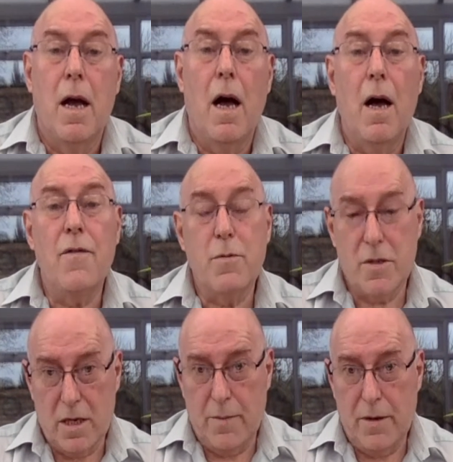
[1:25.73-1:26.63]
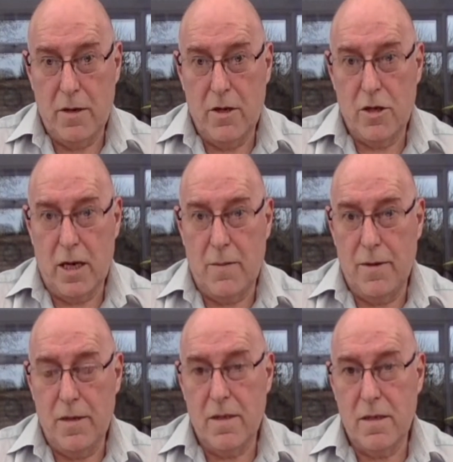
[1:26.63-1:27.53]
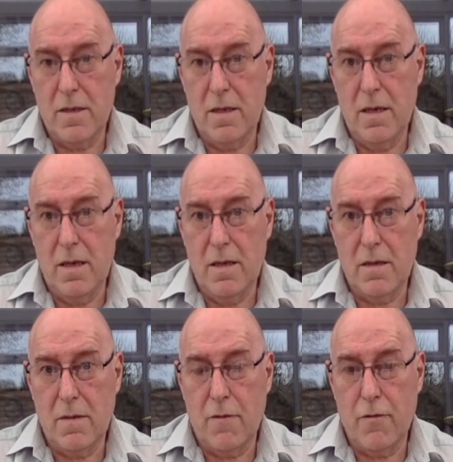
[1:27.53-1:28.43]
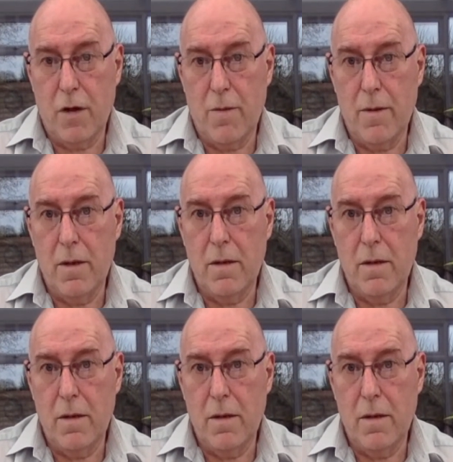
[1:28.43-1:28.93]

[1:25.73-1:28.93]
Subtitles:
Afterwards Our Buildings Shape Us is from